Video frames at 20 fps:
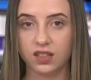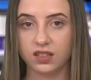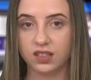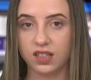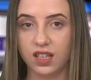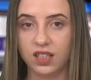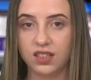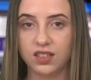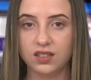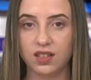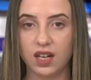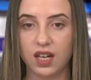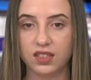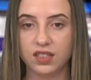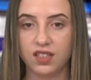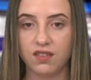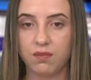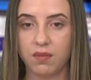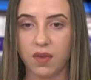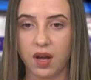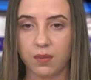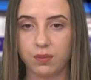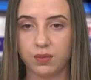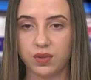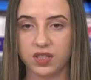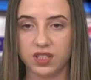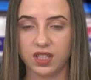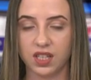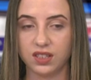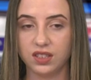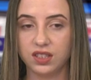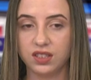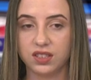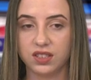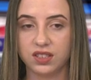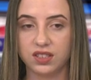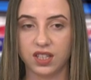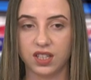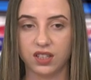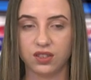The interactive map presenting
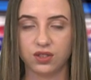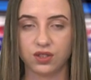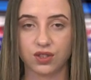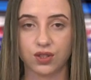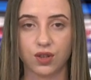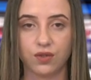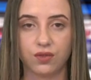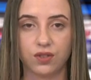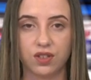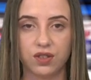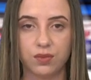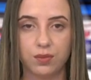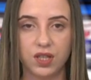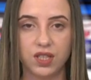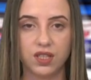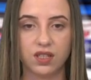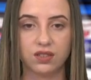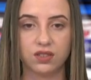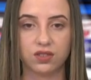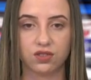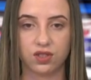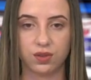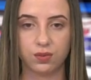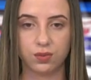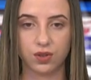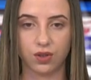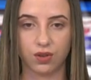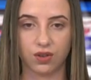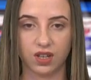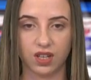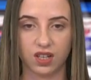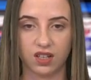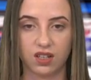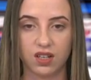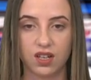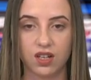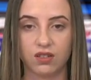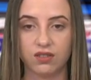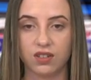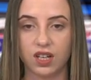the centers of Armenian scriptoria,
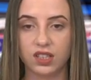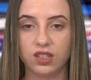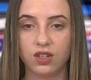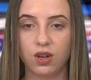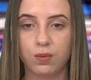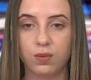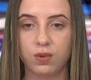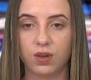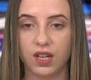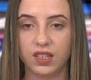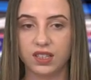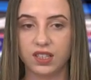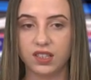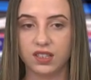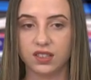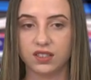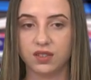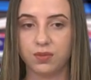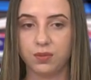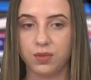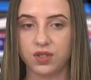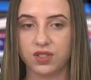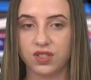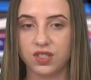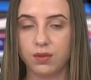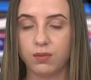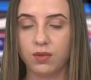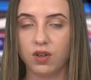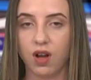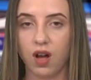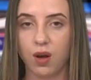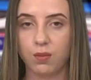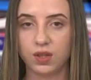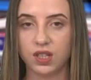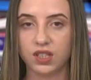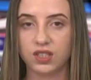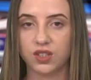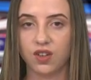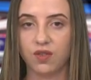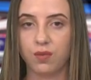already operating in the museum
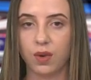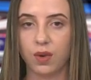complex of